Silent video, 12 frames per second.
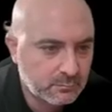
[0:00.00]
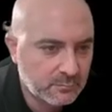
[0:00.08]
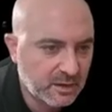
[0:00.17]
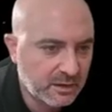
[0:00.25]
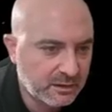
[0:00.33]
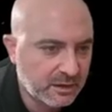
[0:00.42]

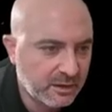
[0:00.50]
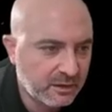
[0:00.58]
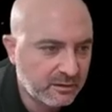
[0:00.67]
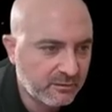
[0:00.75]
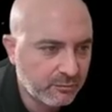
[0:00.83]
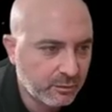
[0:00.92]
And again,
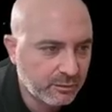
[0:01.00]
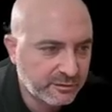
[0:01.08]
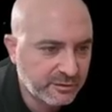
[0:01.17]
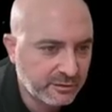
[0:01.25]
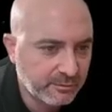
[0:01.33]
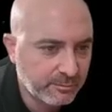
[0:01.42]

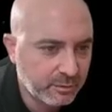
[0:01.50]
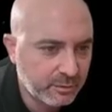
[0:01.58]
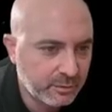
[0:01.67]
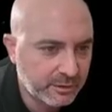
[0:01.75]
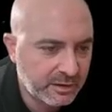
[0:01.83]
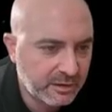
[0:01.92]
Veroli's on the
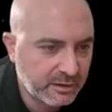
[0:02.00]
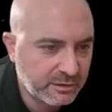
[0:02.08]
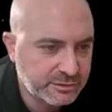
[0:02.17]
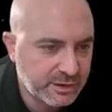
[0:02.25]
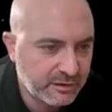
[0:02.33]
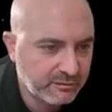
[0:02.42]
pull again.
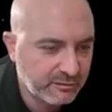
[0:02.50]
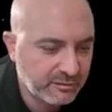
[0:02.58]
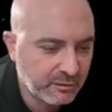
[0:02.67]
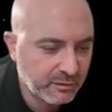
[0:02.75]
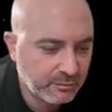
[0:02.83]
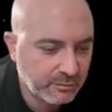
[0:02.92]
Andrasfi's
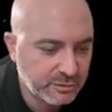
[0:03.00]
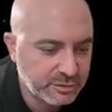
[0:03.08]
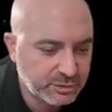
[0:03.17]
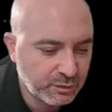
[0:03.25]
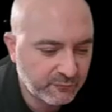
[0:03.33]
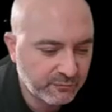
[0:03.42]
going with those
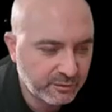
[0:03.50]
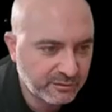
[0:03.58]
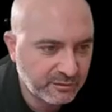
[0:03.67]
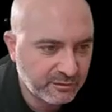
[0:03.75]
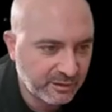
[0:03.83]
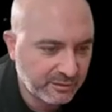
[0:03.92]
short flicks
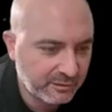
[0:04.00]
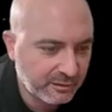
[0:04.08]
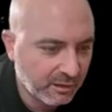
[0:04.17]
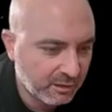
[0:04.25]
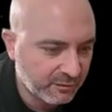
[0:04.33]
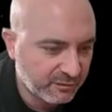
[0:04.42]
inside the
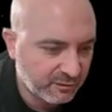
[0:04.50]
guard.